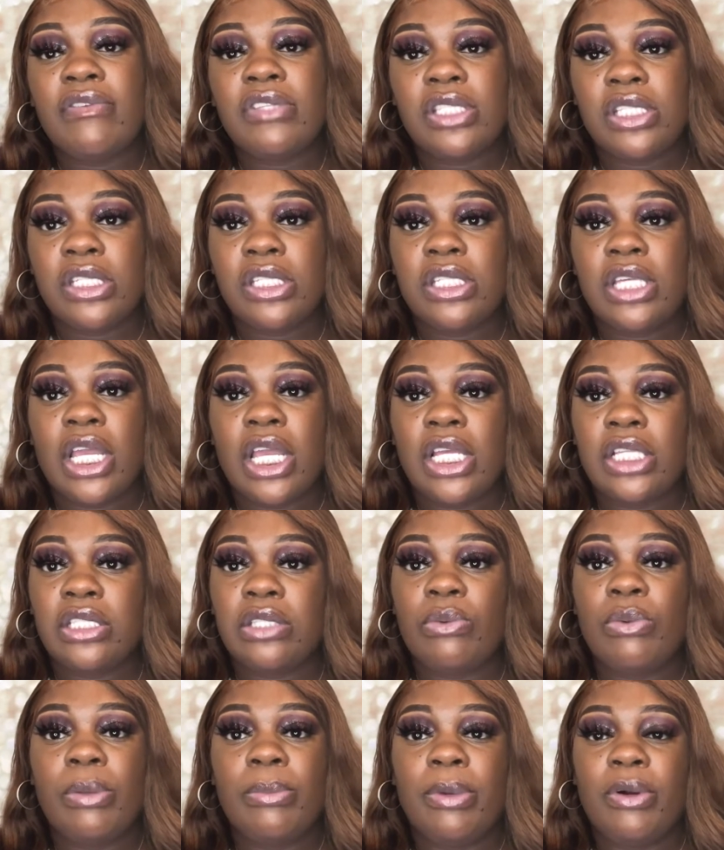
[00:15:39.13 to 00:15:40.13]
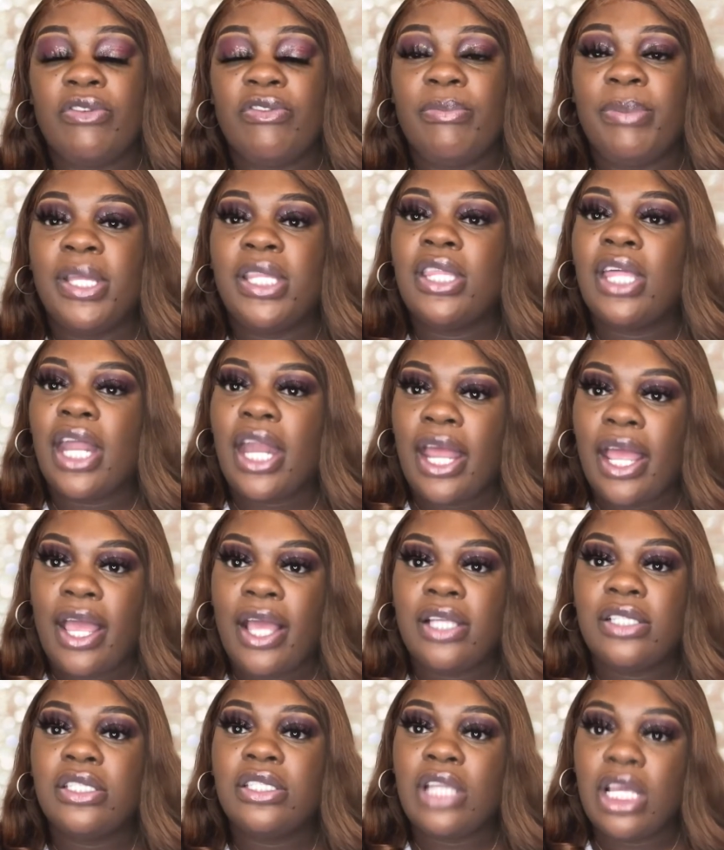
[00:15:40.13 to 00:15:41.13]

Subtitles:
her 10 seconds. And we both beat that ass.